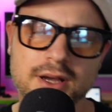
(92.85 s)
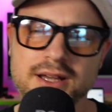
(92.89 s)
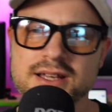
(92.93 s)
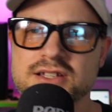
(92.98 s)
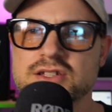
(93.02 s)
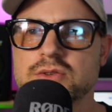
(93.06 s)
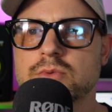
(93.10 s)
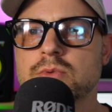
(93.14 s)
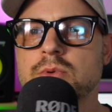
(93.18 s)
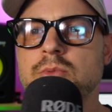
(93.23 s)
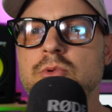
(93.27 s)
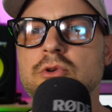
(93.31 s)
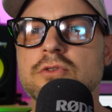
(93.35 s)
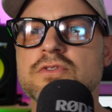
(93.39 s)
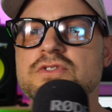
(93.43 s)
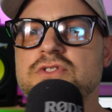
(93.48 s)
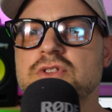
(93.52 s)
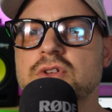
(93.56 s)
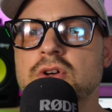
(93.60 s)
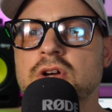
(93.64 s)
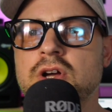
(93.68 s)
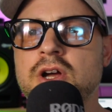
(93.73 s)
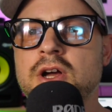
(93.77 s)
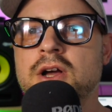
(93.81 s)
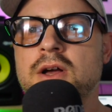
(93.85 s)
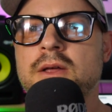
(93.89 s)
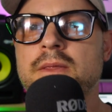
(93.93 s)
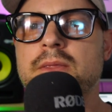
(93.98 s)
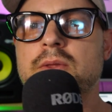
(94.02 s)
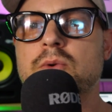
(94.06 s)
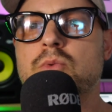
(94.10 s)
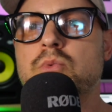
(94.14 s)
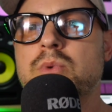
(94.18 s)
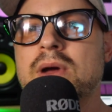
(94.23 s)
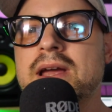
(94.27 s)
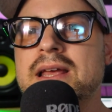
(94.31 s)
I guess it removes the
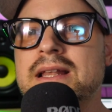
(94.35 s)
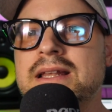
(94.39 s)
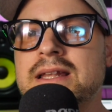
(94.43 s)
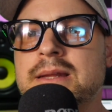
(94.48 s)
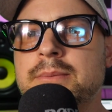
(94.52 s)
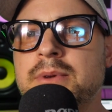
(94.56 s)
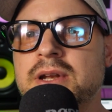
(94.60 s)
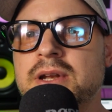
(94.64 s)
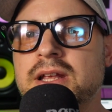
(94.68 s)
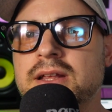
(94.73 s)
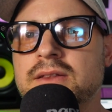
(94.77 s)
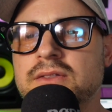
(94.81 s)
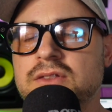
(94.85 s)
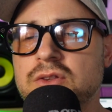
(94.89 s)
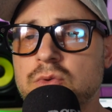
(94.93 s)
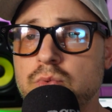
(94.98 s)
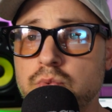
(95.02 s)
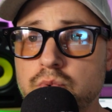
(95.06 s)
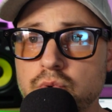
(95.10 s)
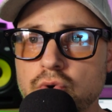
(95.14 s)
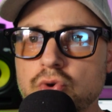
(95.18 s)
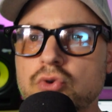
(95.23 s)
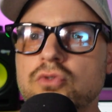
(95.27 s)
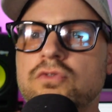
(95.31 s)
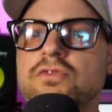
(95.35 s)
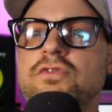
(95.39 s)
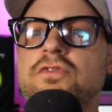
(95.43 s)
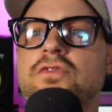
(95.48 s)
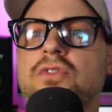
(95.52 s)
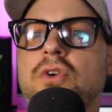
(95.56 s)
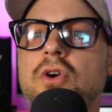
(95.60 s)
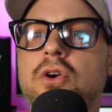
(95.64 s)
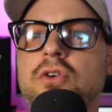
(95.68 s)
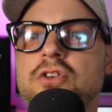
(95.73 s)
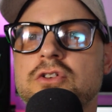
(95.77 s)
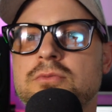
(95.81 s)
rate limiting, the roof
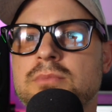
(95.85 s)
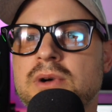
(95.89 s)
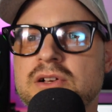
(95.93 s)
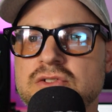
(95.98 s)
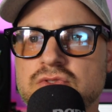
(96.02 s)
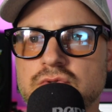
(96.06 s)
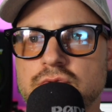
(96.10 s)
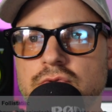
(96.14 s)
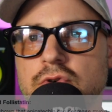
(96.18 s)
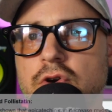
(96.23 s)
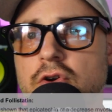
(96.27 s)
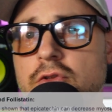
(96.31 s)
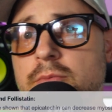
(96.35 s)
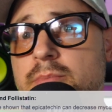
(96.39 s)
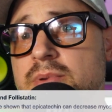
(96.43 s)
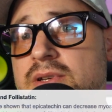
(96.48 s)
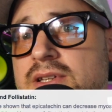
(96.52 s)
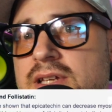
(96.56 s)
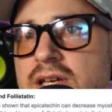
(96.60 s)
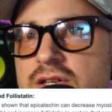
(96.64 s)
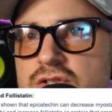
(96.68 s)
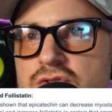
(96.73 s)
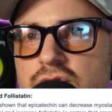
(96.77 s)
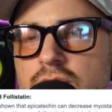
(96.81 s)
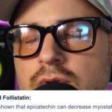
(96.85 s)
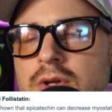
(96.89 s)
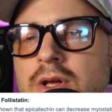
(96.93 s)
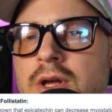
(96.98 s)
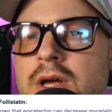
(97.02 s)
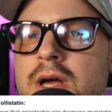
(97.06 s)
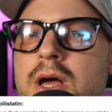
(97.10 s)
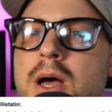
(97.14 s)
on your muscle growth potential